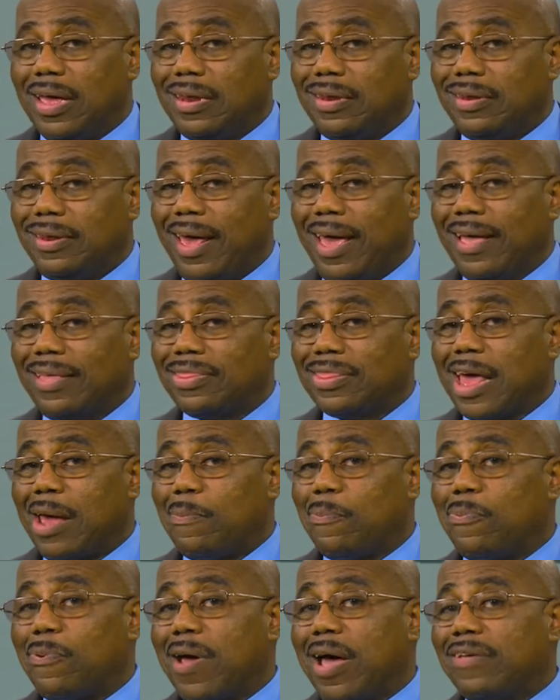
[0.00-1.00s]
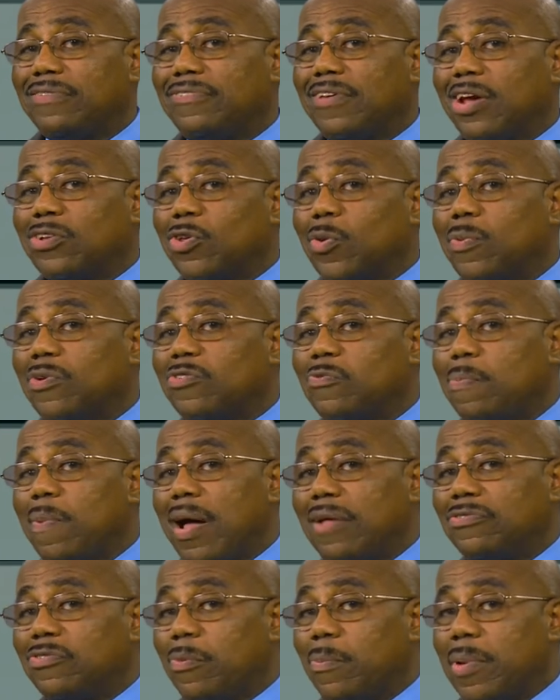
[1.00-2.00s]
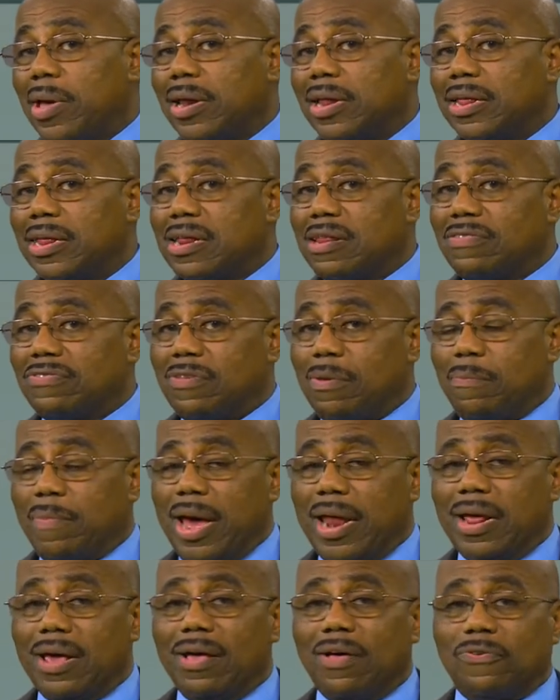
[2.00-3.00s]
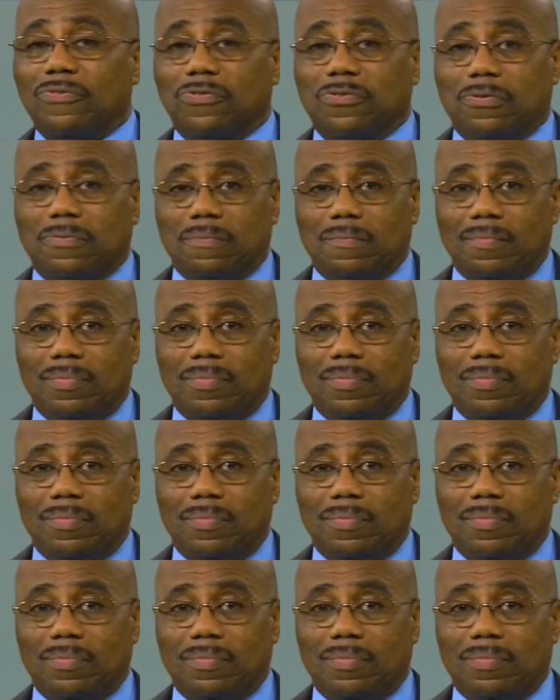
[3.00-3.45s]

take that project or responsibility to somebody else.